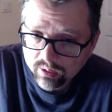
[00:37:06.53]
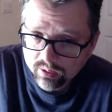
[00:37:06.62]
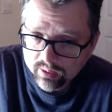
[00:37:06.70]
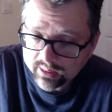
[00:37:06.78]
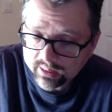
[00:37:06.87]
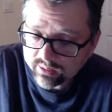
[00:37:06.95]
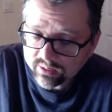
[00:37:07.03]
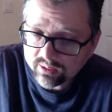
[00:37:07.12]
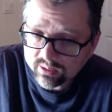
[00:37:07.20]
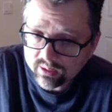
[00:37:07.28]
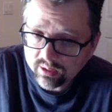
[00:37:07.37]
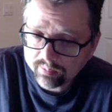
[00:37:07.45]
this is
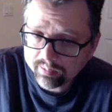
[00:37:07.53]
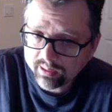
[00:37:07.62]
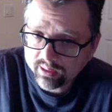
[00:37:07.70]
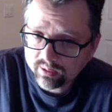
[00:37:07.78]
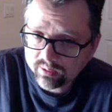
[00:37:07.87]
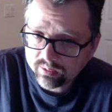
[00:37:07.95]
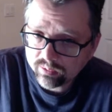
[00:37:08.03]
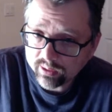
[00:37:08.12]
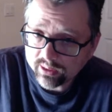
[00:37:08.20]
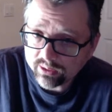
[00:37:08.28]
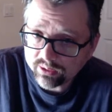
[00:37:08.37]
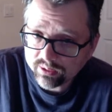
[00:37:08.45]
still a big
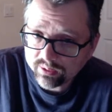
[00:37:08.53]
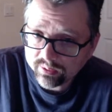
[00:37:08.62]
risk.